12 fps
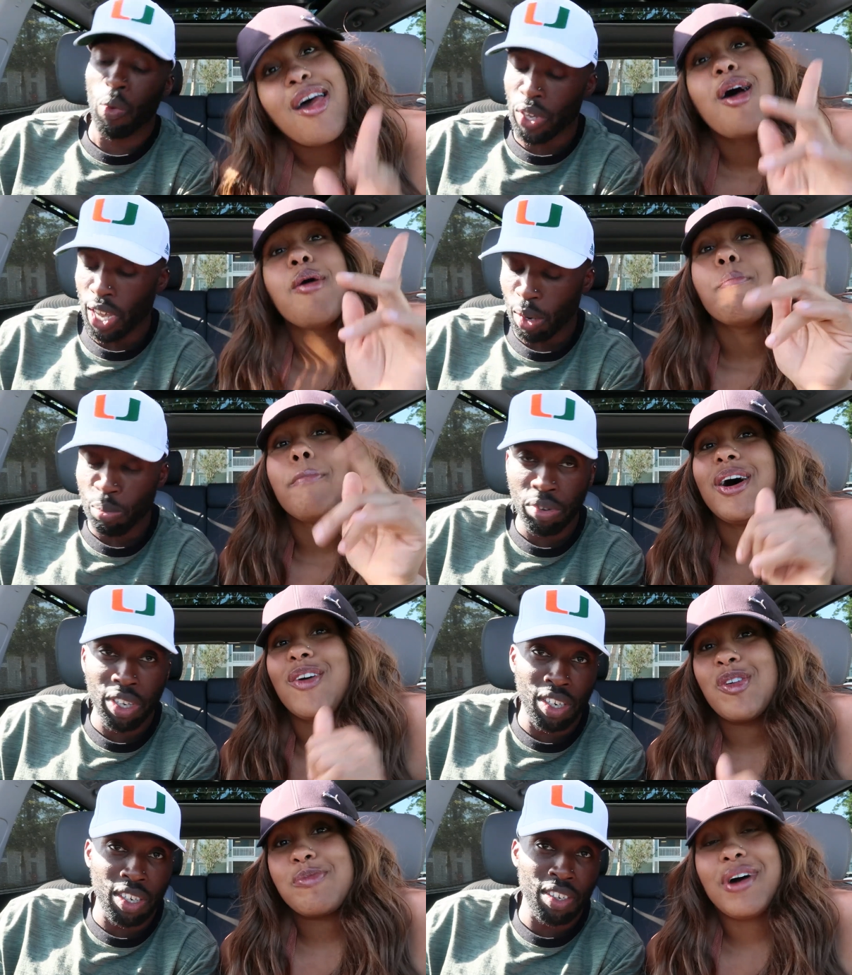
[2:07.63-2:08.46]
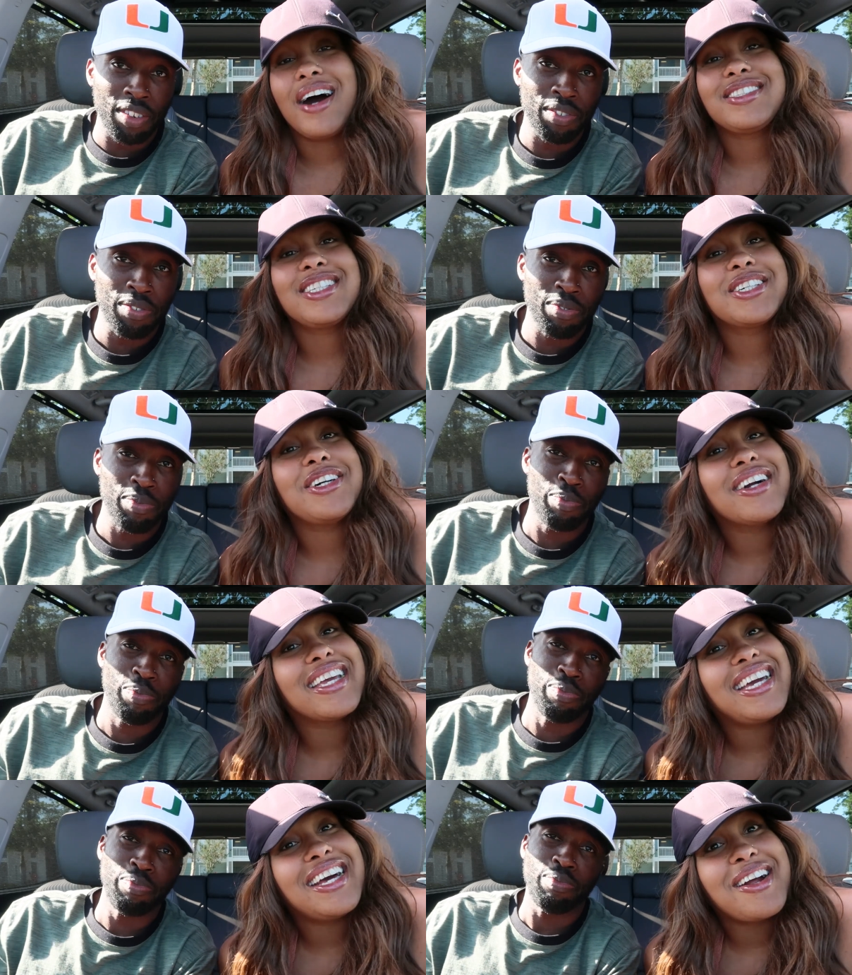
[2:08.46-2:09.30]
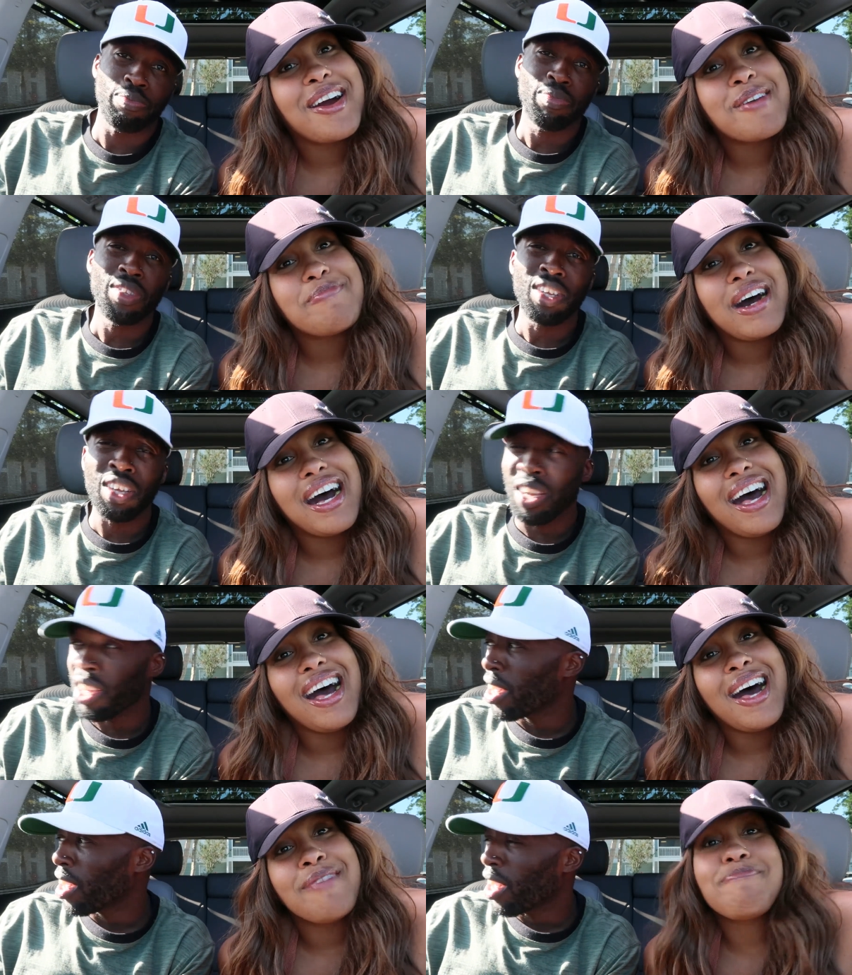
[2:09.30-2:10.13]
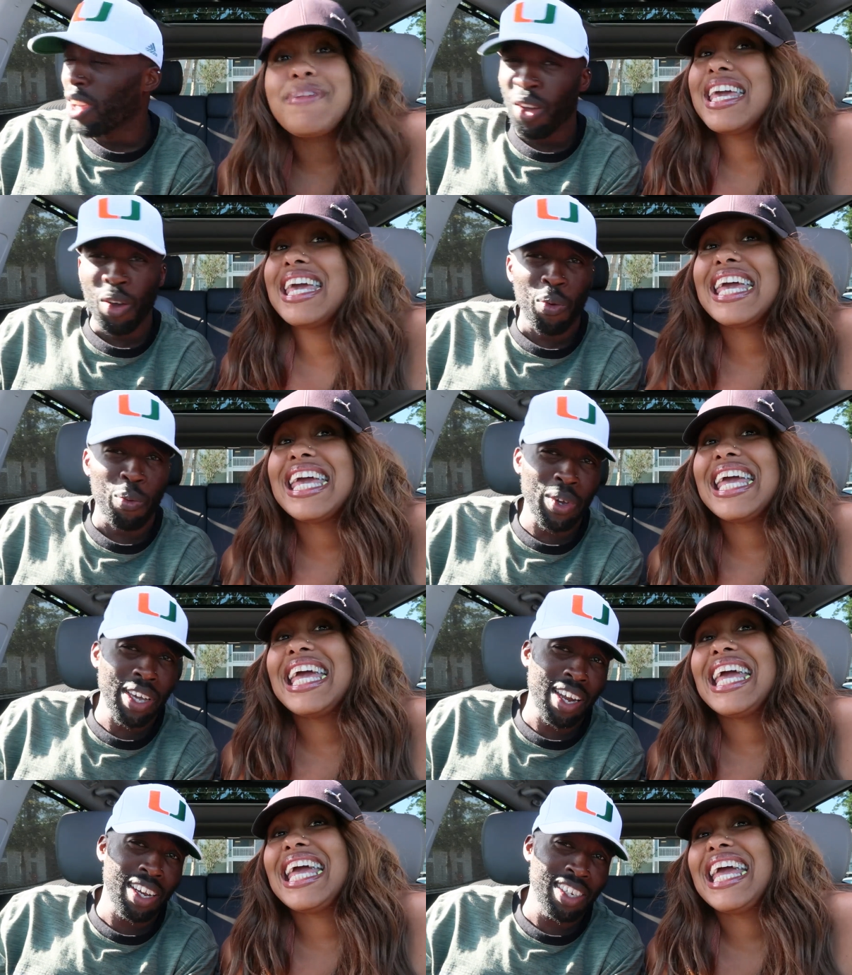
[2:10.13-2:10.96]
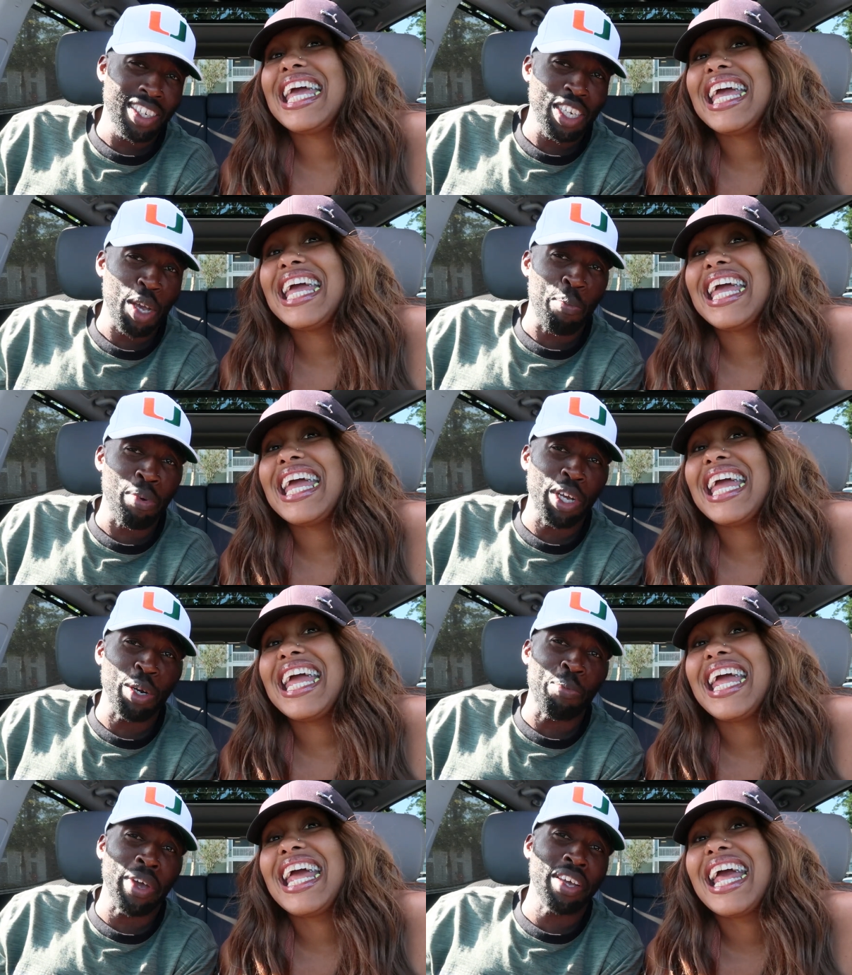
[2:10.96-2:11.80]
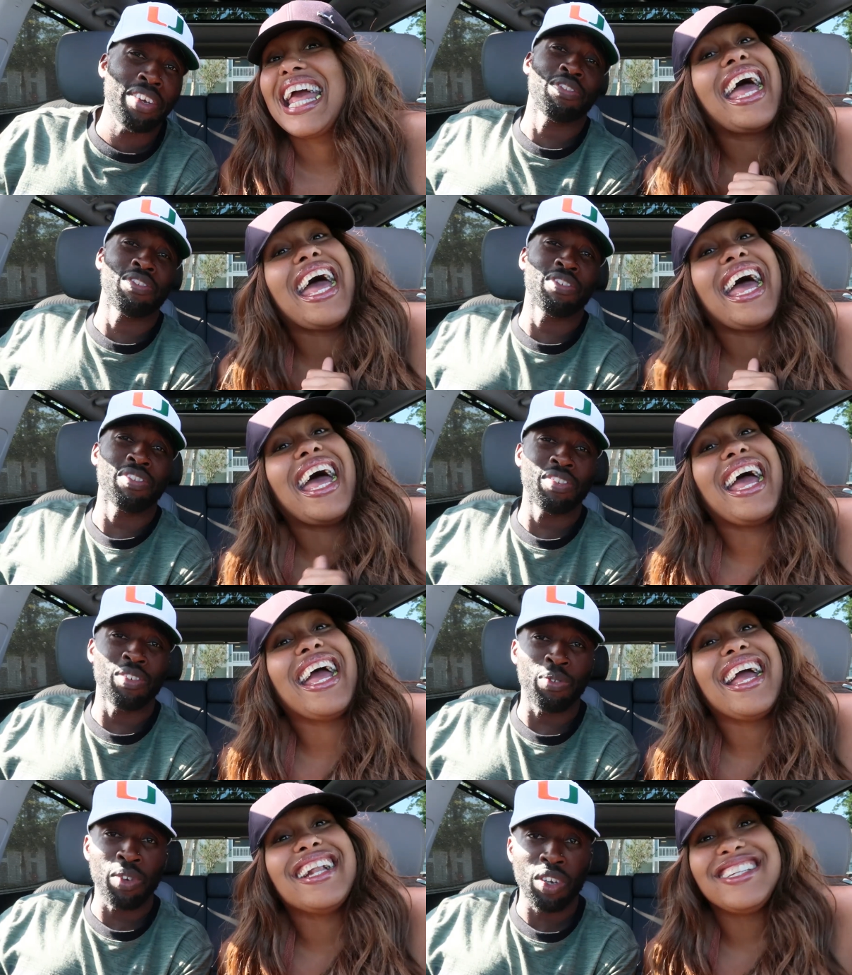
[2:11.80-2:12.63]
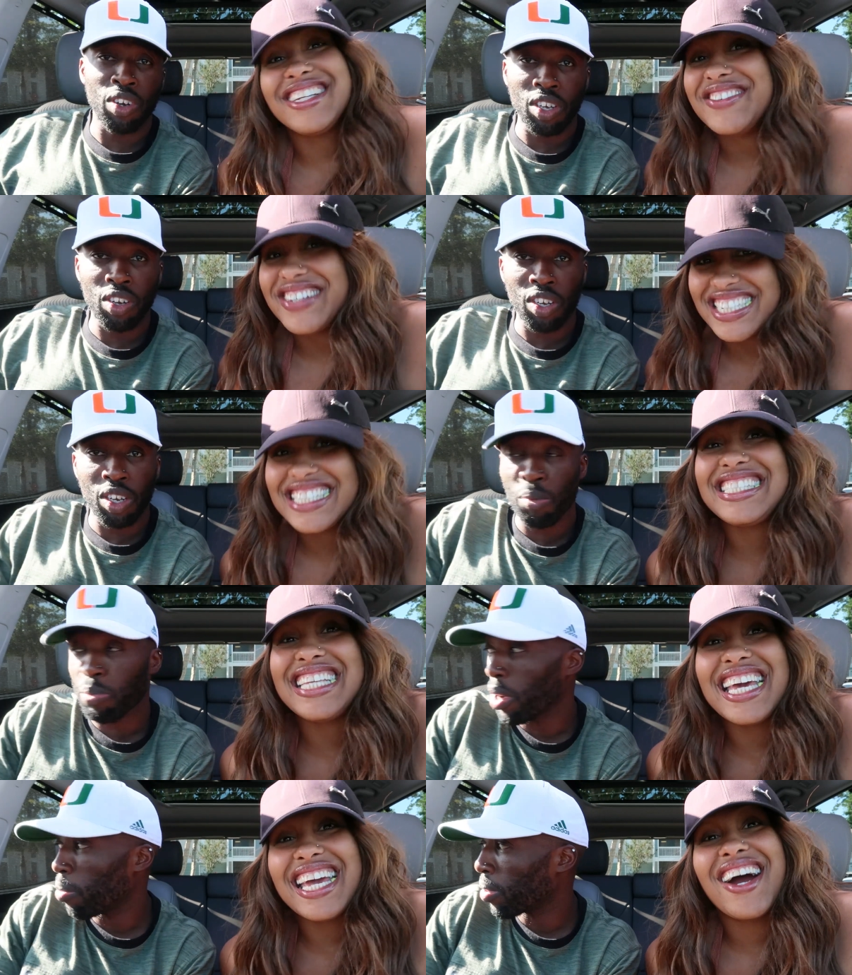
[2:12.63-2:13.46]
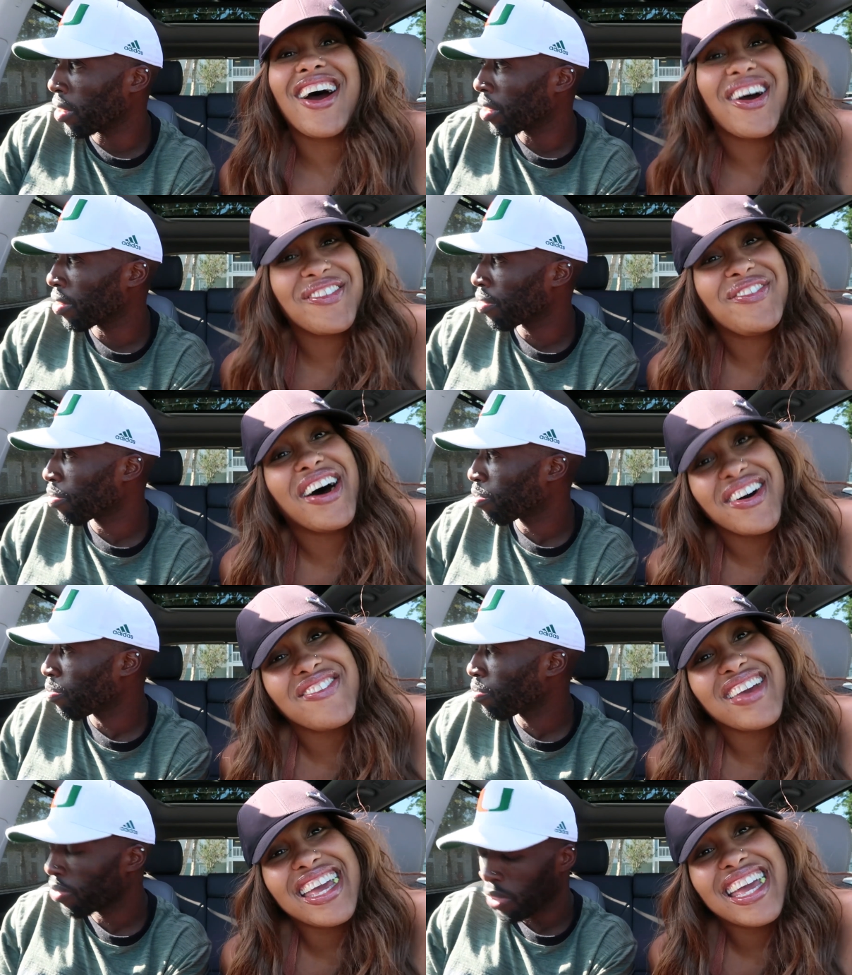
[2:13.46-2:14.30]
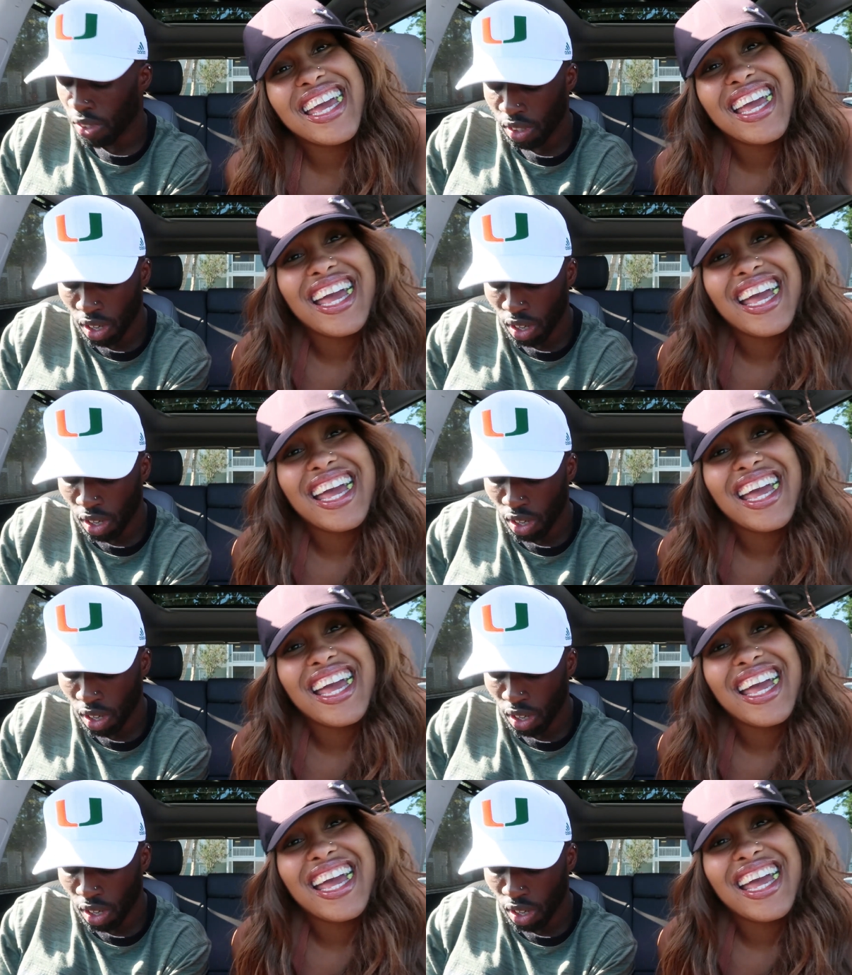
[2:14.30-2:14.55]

Speaker 1: Yo, we got a breeder. But we about to go get our puppy. We got a legit breeder, man. Hey, do you wanna see puppy. our puppy?